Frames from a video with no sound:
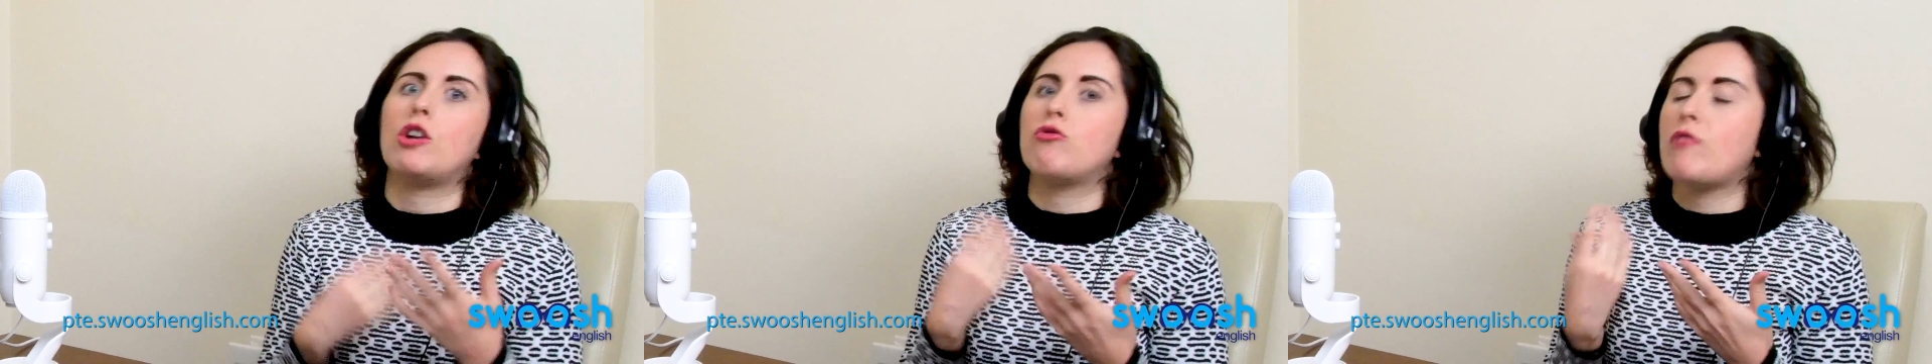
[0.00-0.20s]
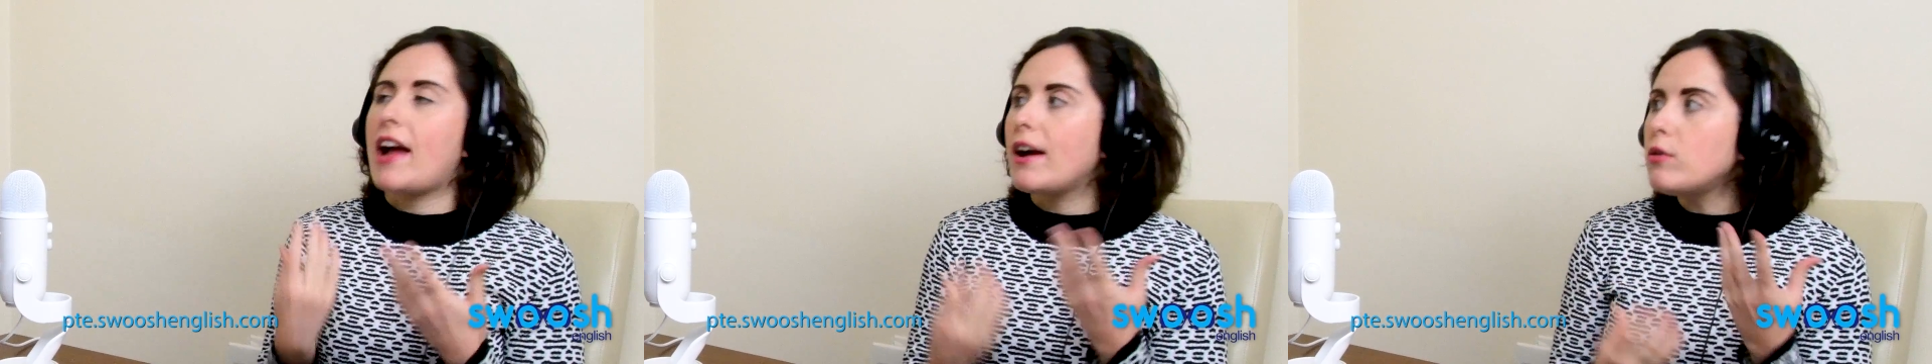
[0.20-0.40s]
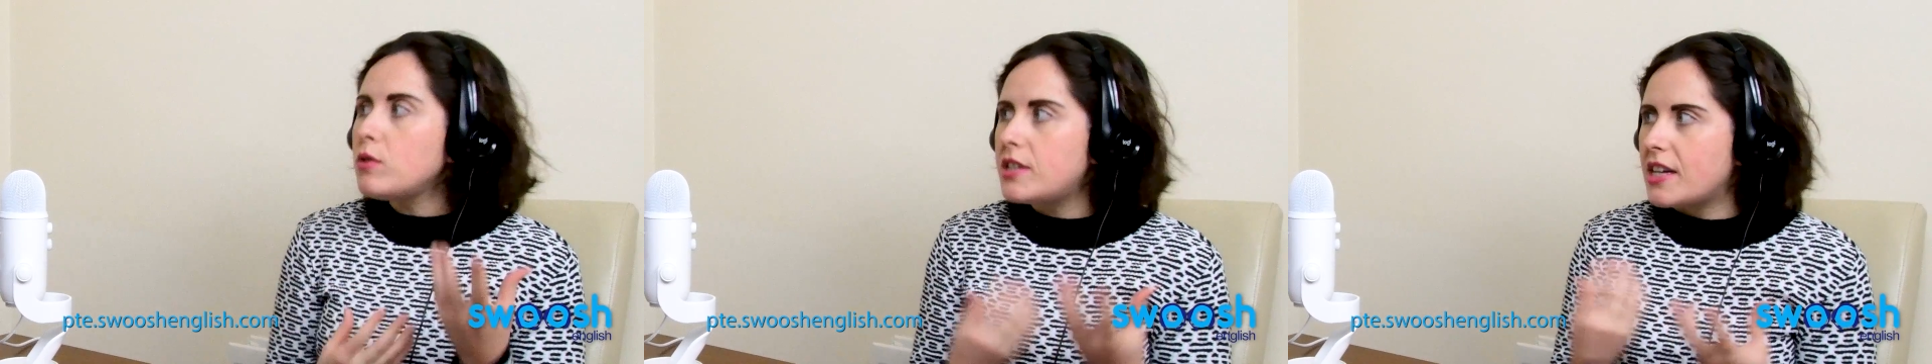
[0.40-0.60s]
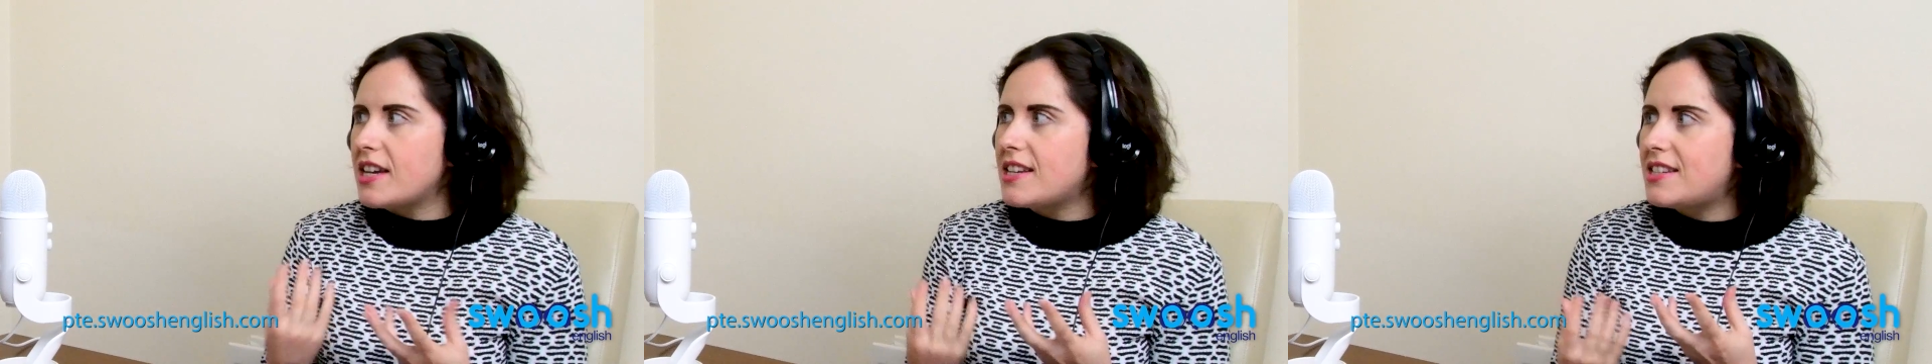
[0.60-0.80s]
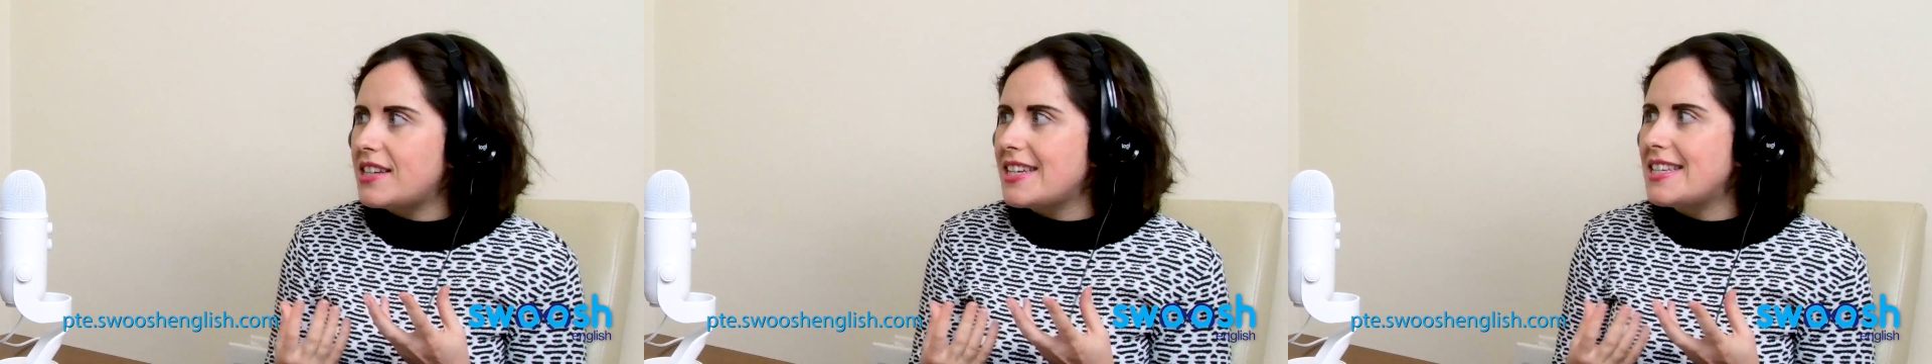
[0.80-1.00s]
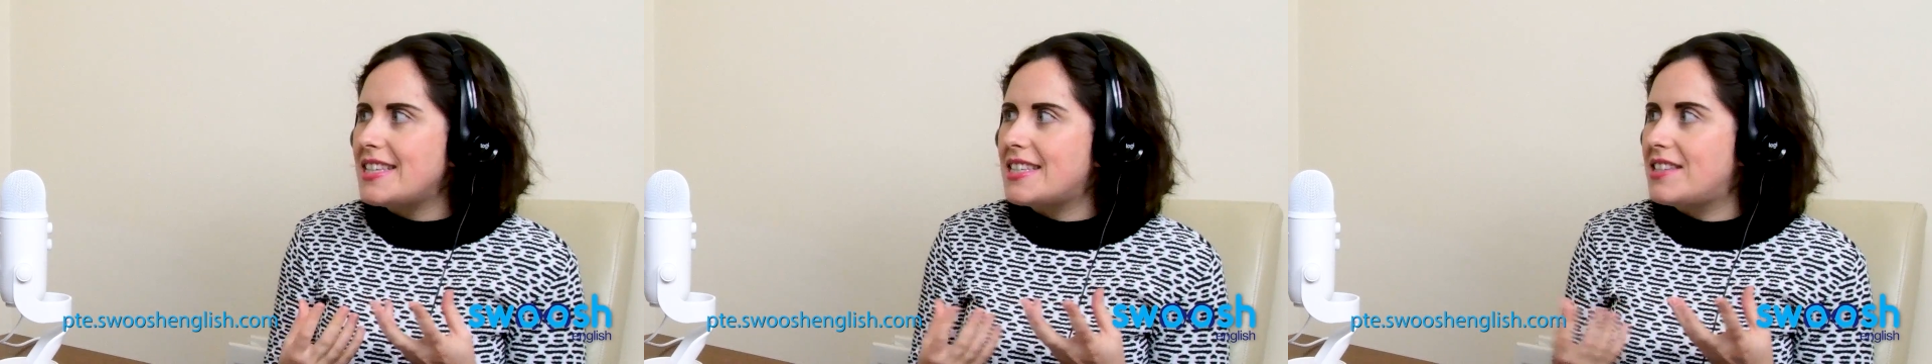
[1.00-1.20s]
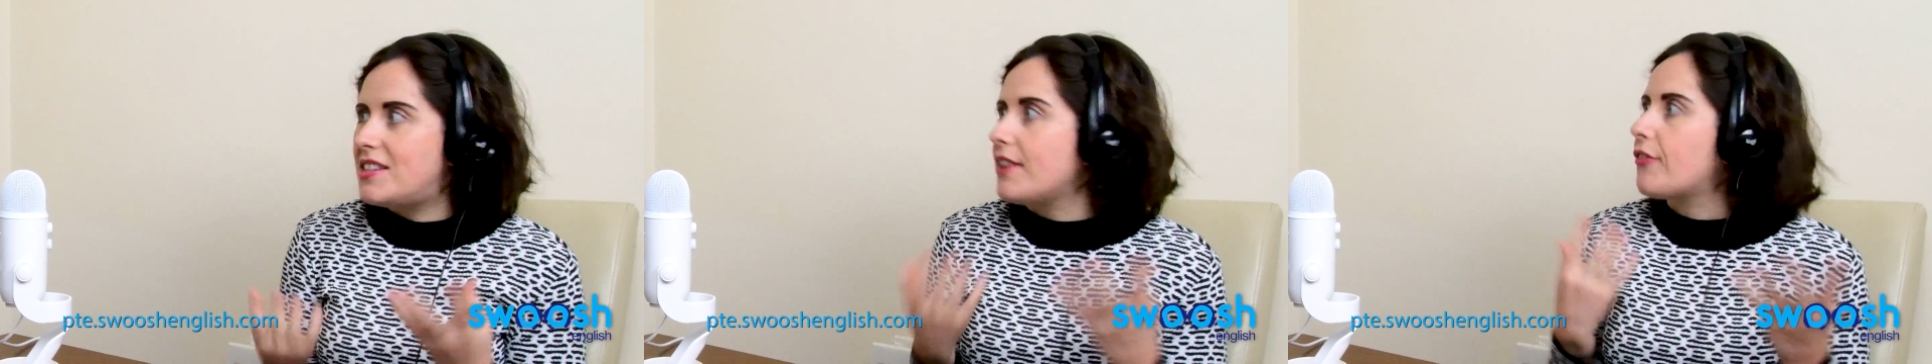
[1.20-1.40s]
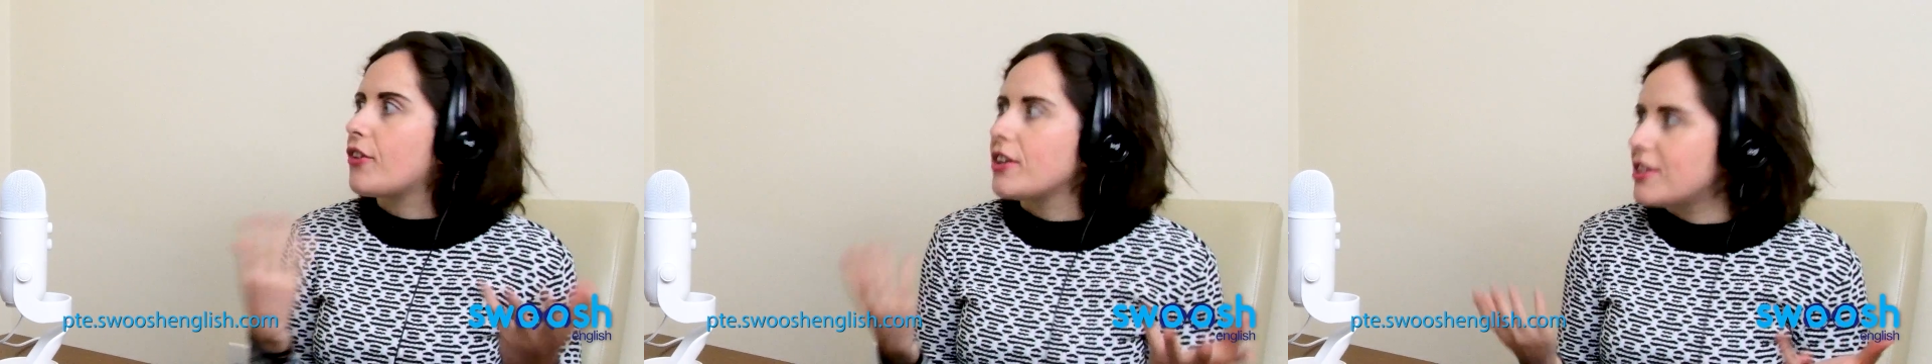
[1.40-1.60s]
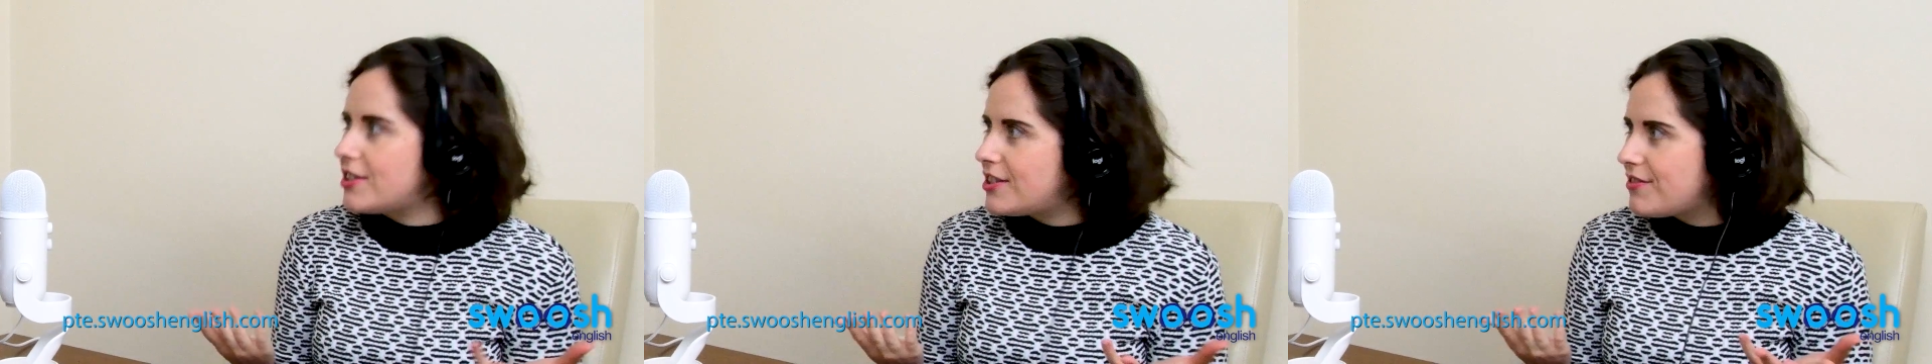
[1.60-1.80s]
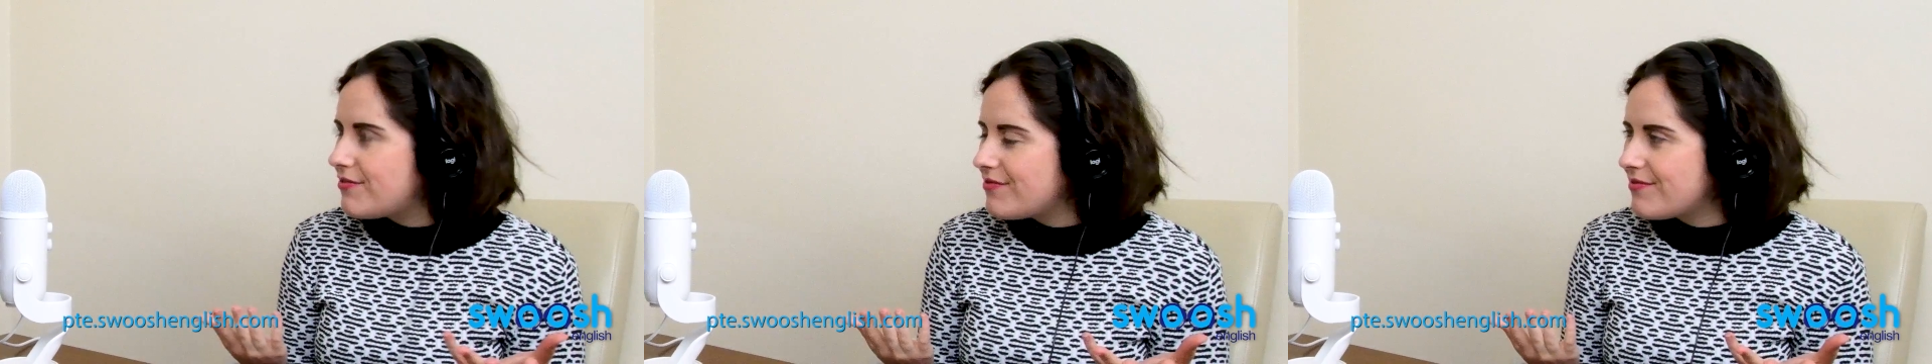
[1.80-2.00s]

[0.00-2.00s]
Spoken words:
around it is different.